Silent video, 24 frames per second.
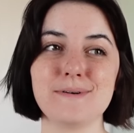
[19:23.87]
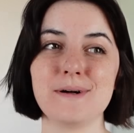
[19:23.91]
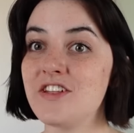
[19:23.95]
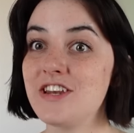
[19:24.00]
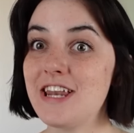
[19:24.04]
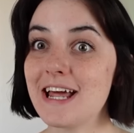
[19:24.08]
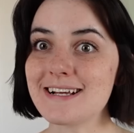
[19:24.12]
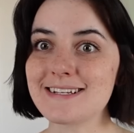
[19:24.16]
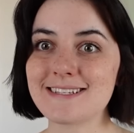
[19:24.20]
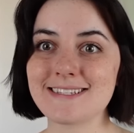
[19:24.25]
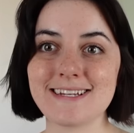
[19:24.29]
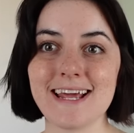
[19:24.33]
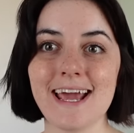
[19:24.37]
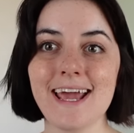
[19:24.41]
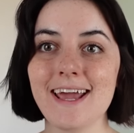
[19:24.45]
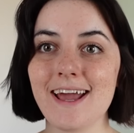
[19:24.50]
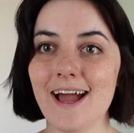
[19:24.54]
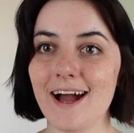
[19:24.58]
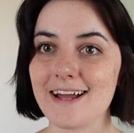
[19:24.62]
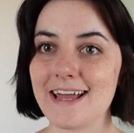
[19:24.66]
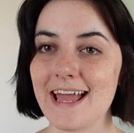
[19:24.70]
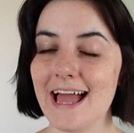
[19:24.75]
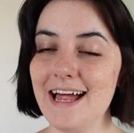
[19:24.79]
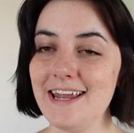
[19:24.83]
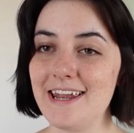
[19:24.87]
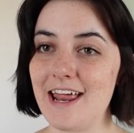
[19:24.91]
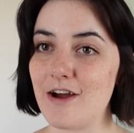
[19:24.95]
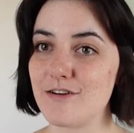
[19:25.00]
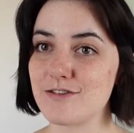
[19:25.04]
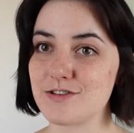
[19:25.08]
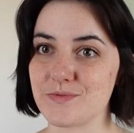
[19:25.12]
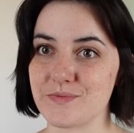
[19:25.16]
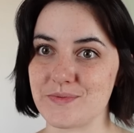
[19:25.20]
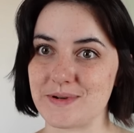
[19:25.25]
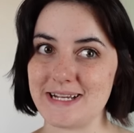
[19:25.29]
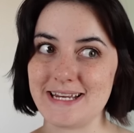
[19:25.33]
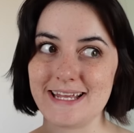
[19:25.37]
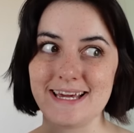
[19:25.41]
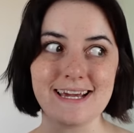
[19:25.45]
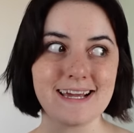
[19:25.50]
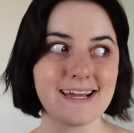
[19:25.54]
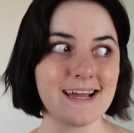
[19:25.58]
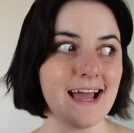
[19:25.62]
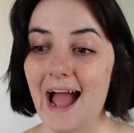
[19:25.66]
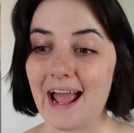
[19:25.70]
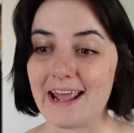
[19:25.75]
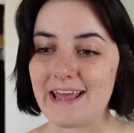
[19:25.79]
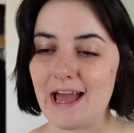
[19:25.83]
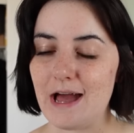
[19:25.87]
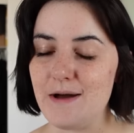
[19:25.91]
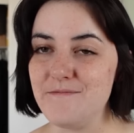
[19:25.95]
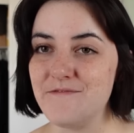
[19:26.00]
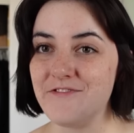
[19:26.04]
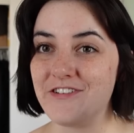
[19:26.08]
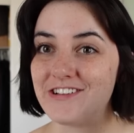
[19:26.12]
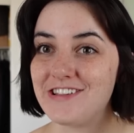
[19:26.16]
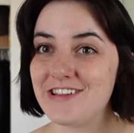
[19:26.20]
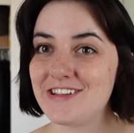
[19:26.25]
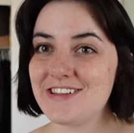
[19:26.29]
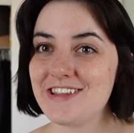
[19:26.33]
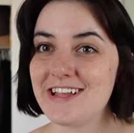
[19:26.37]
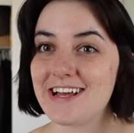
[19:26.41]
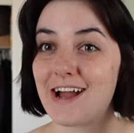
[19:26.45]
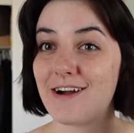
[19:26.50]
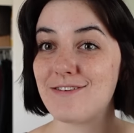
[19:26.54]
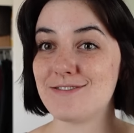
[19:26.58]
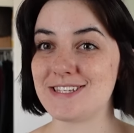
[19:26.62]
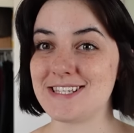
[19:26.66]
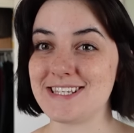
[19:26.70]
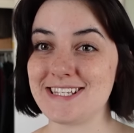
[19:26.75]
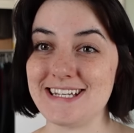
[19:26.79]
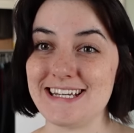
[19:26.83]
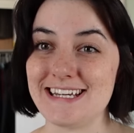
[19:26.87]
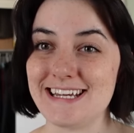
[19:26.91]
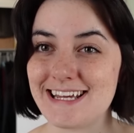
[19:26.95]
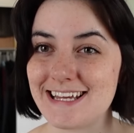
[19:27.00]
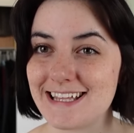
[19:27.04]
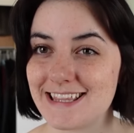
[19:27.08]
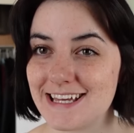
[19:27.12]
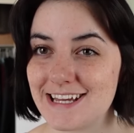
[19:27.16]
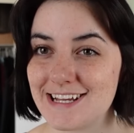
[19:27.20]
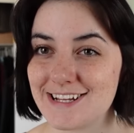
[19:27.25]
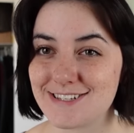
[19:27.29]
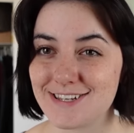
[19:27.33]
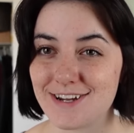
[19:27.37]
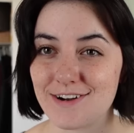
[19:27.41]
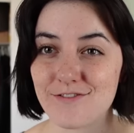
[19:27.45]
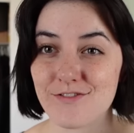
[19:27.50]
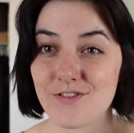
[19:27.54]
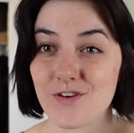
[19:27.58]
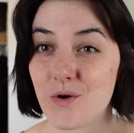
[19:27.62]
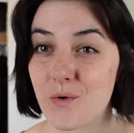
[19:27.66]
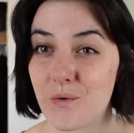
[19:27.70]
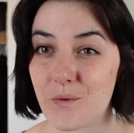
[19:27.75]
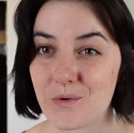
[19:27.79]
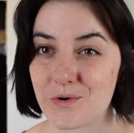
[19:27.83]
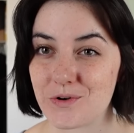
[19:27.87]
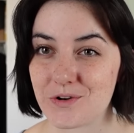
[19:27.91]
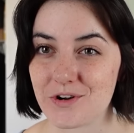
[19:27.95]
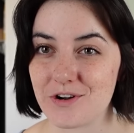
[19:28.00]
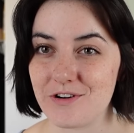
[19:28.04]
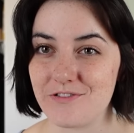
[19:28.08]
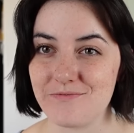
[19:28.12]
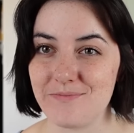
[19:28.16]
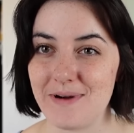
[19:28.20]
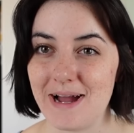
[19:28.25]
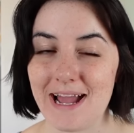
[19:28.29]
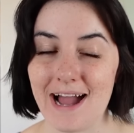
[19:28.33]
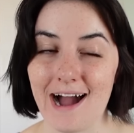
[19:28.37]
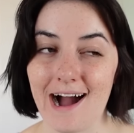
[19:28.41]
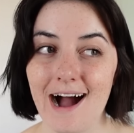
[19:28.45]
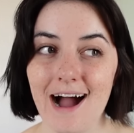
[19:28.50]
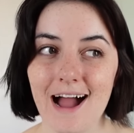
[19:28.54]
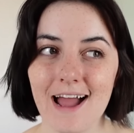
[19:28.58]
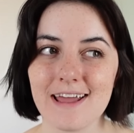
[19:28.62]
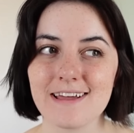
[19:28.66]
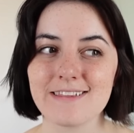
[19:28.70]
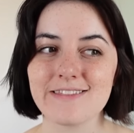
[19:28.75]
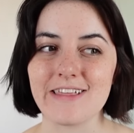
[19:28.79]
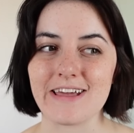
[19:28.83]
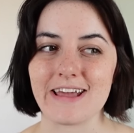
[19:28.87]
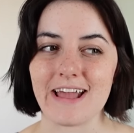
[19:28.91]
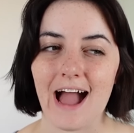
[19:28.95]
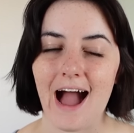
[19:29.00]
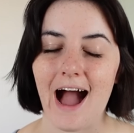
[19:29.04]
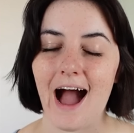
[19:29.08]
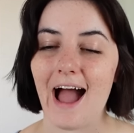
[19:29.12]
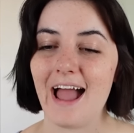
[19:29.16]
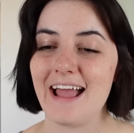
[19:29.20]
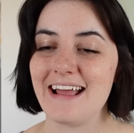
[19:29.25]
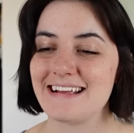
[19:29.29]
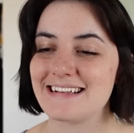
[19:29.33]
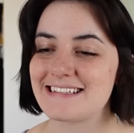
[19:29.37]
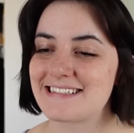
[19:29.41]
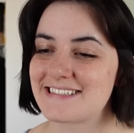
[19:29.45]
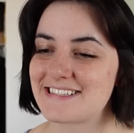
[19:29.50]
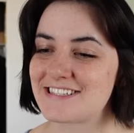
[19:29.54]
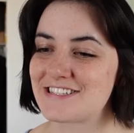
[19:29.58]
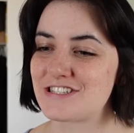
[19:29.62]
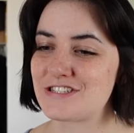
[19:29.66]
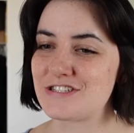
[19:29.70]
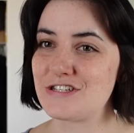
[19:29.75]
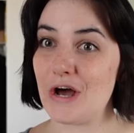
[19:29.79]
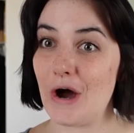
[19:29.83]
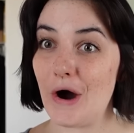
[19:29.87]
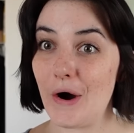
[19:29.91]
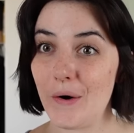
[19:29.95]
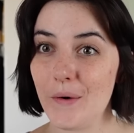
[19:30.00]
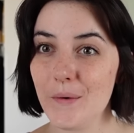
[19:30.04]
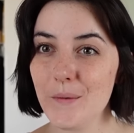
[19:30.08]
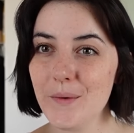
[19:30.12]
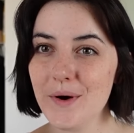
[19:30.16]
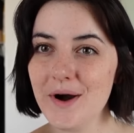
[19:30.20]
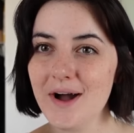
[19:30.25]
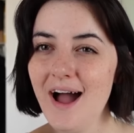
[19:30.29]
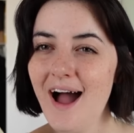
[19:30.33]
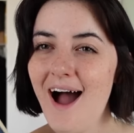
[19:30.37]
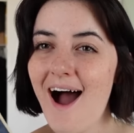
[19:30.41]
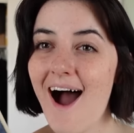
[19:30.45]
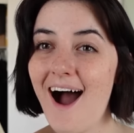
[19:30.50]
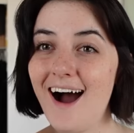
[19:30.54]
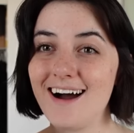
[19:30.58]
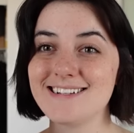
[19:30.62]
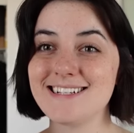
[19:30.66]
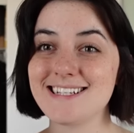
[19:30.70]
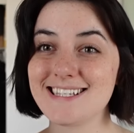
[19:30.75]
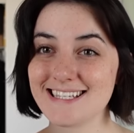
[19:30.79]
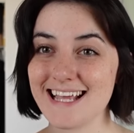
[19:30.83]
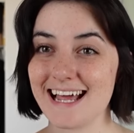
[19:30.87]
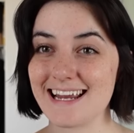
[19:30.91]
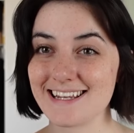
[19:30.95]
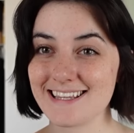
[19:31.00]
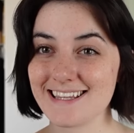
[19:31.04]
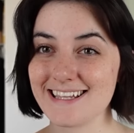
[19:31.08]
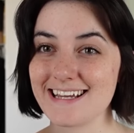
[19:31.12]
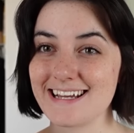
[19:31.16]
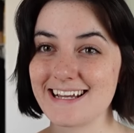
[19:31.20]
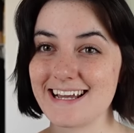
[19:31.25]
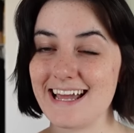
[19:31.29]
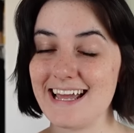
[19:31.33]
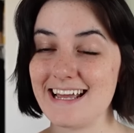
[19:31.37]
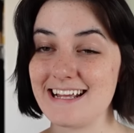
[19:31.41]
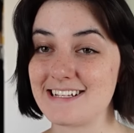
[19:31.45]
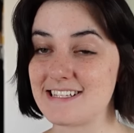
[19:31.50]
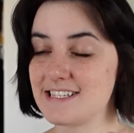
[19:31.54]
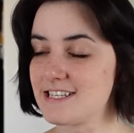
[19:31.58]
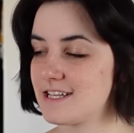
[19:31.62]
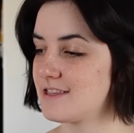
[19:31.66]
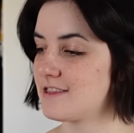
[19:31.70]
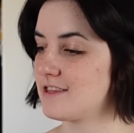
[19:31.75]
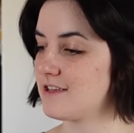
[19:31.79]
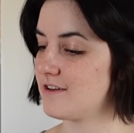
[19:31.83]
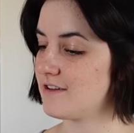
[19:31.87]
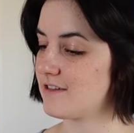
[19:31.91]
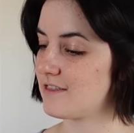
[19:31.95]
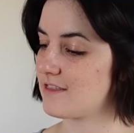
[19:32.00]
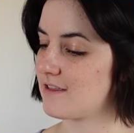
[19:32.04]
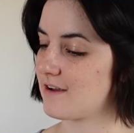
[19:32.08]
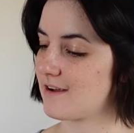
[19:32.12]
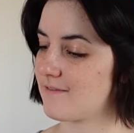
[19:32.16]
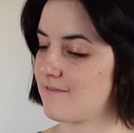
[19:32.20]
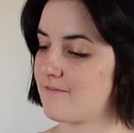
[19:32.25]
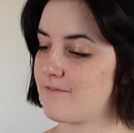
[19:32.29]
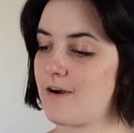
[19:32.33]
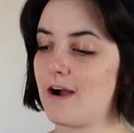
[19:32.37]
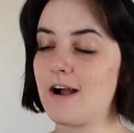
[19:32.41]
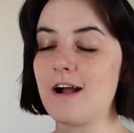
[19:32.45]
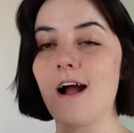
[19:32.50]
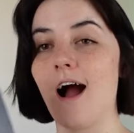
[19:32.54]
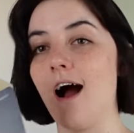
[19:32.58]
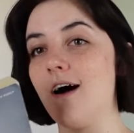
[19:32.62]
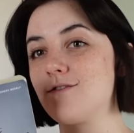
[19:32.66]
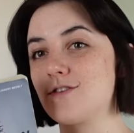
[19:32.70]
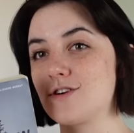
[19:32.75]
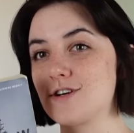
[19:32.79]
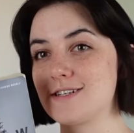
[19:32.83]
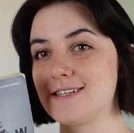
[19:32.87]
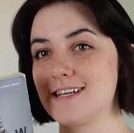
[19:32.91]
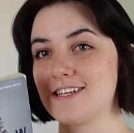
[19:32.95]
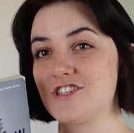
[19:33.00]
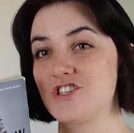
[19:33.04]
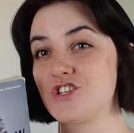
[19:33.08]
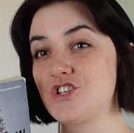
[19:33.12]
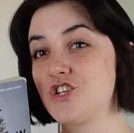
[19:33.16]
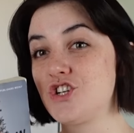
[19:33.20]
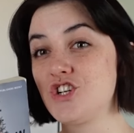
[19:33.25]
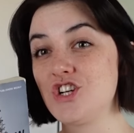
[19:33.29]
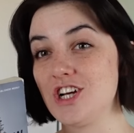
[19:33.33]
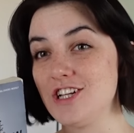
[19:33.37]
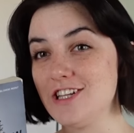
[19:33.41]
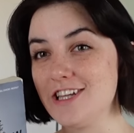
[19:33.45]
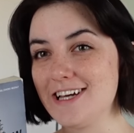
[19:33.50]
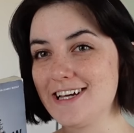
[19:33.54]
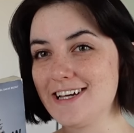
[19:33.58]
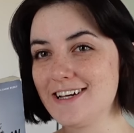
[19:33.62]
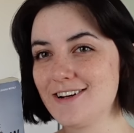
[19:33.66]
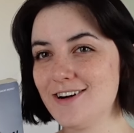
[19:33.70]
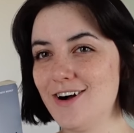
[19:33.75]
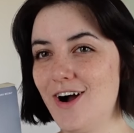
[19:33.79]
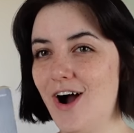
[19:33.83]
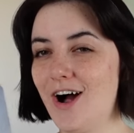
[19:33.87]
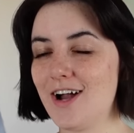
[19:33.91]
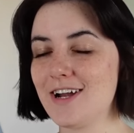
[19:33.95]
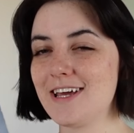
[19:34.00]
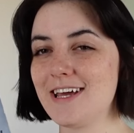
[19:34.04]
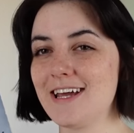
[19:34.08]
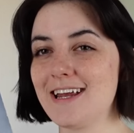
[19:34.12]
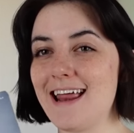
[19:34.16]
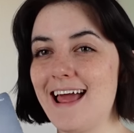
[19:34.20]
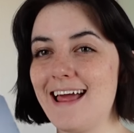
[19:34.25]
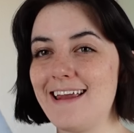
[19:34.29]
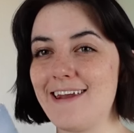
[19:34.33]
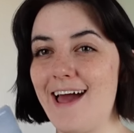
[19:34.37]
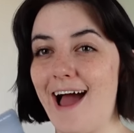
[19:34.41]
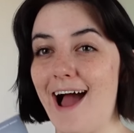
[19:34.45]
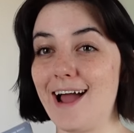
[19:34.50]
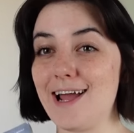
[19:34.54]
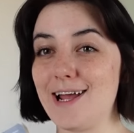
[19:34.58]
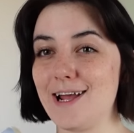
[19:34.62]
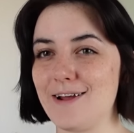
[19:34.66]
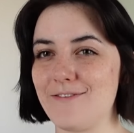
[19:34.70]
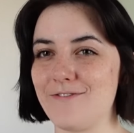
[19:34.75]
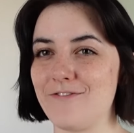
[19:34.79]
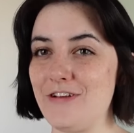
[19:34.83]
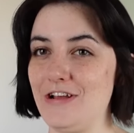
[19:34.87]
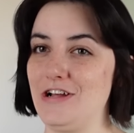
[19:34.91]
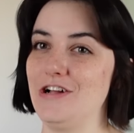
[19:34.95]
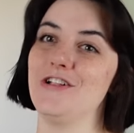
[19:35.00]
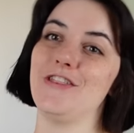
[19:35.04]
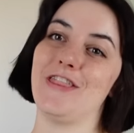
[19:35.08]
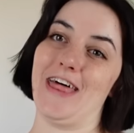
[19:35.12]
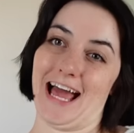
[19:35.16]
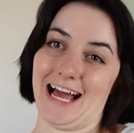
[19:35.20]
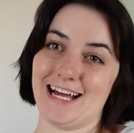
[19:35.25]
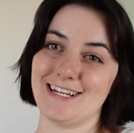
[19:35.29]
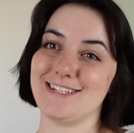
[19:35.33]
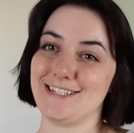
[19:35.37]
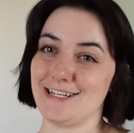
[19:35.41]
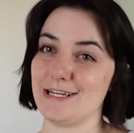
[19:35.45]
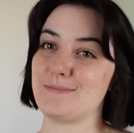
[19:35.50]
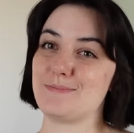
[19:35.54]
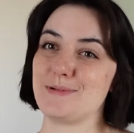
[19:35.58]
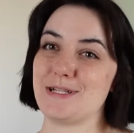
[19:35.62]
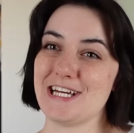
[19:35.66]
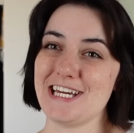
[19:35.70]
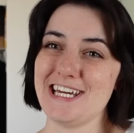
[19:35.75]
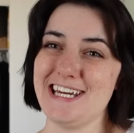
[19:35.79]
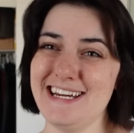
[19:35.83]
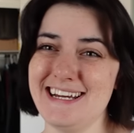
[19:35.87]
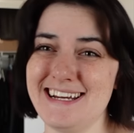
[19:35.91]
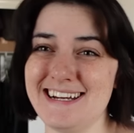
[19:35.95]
The next day, again, I was reading. I kept feeling like I was seeing things out of the corner of my eye. Like, it's so unsettling. It's the, the front cover says chilling on it, and I feel that deeply.